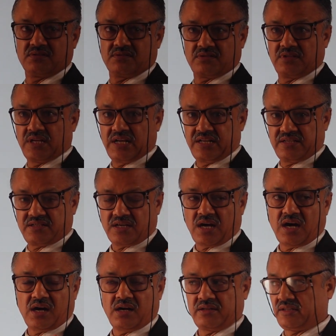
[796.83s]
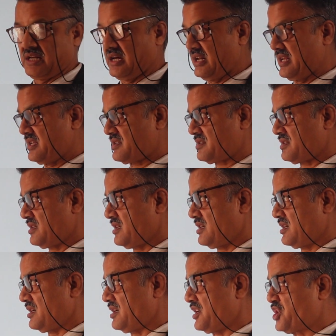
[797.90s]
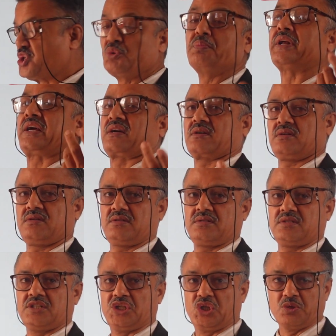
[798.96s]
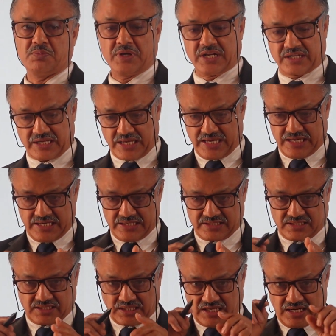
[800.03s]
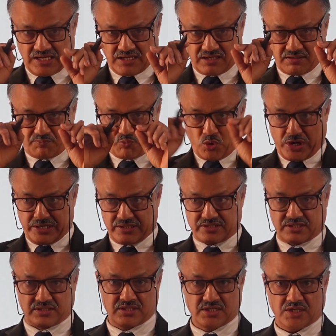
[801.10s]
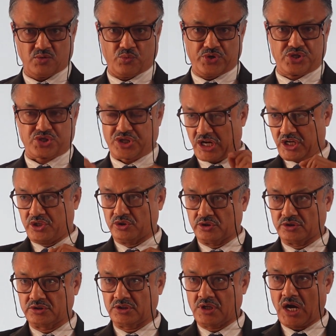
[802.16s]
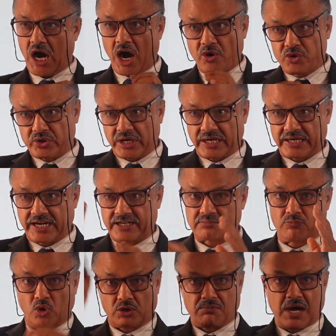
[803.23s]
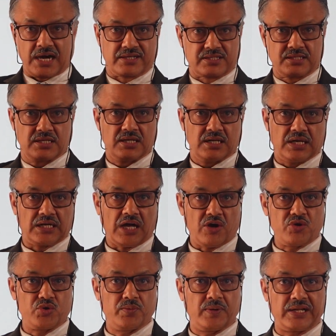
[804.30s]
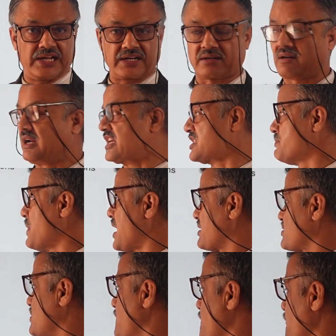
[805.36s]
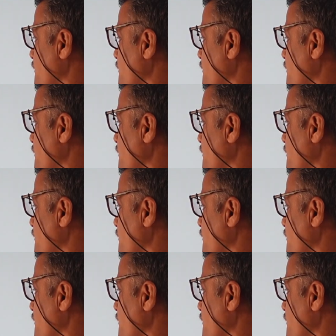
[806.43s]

There is a rubric. Rubric is clear points which tell you how you can get more marks and how you will get less marks.